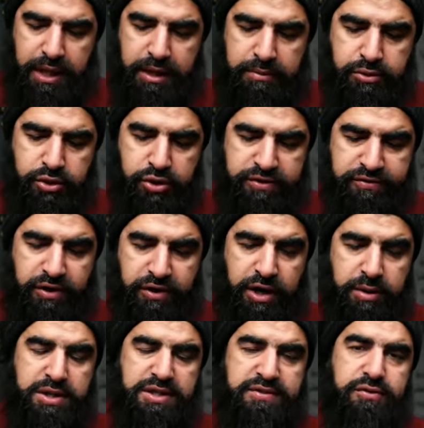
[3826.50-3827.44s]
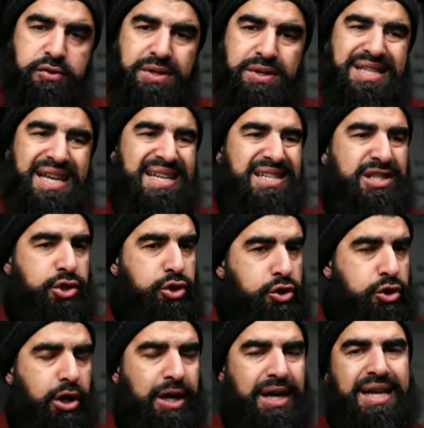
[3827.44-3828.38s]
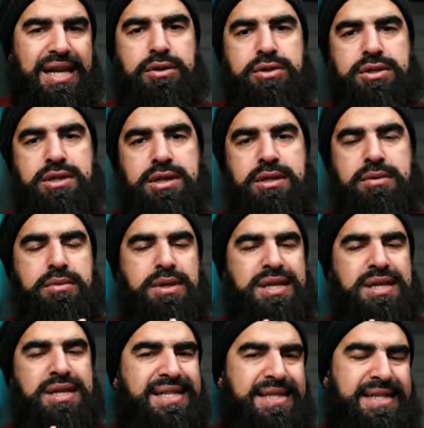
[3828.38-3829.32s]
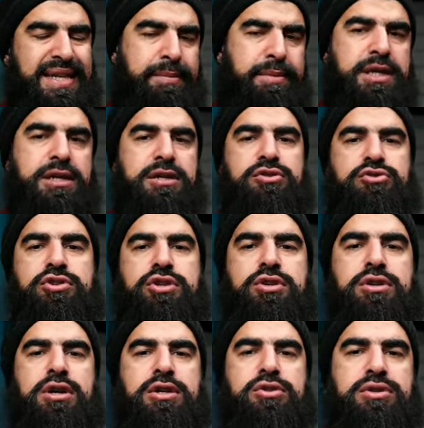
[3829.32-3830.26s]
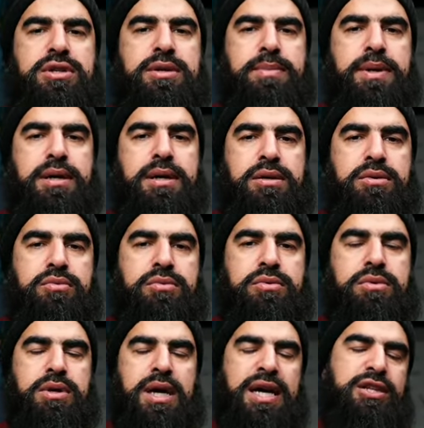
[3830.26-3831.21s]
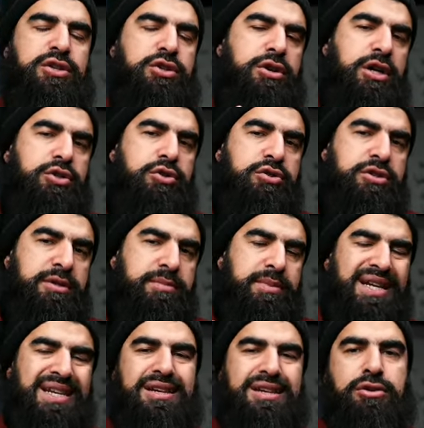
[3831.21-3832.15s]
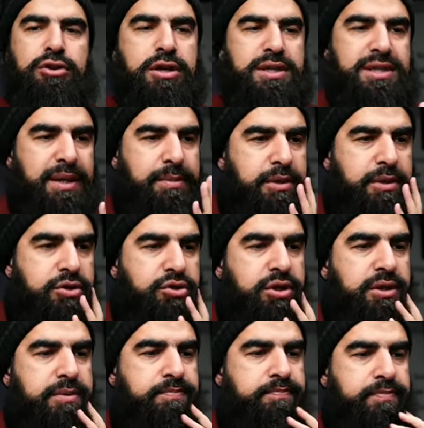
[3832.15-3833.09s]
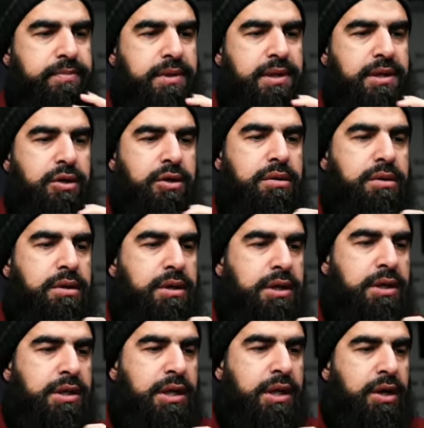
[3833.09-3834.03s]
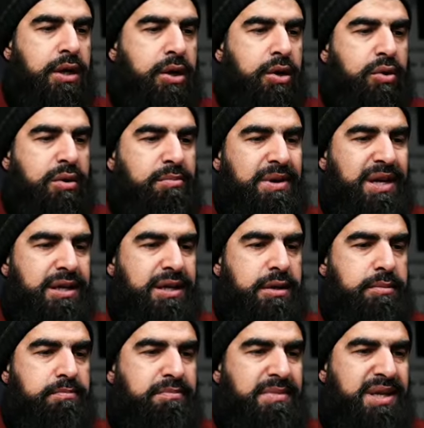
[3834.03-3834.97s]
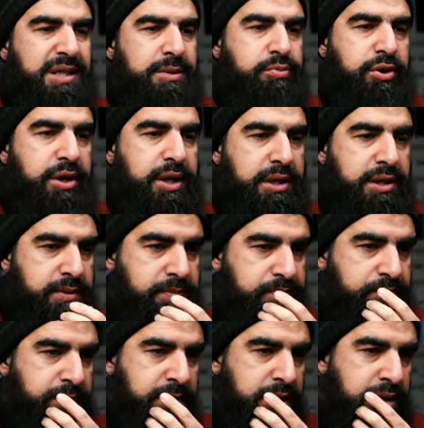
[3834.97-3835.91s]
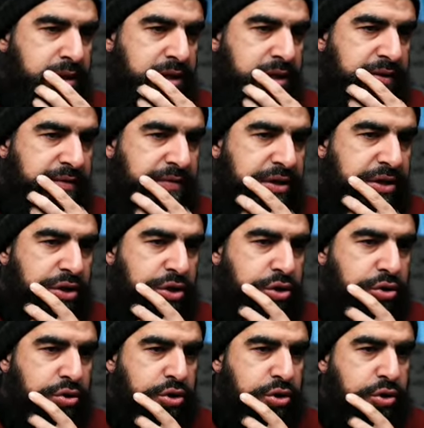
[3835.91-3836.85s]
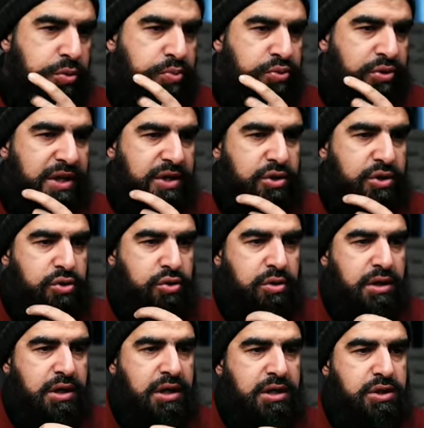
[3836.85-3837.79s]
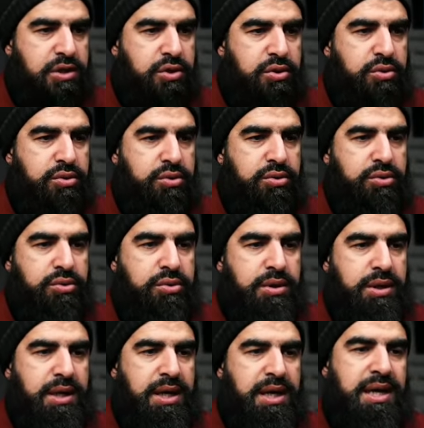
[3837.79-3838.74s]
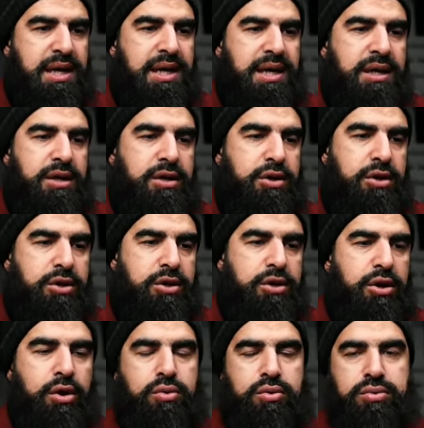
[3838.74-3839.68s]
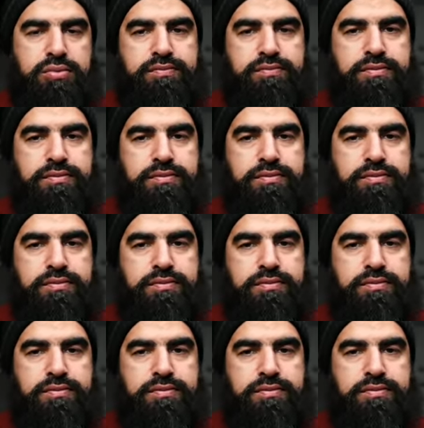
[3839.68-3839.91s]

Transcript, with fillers: Abu Yusuf Rahimullah's view is that it's not allowed. In Islamic country, you can't do riba, and you can't do riba in non-Islamic country. When making up missed prayers, Fajr, should you pray Sunnah too? No.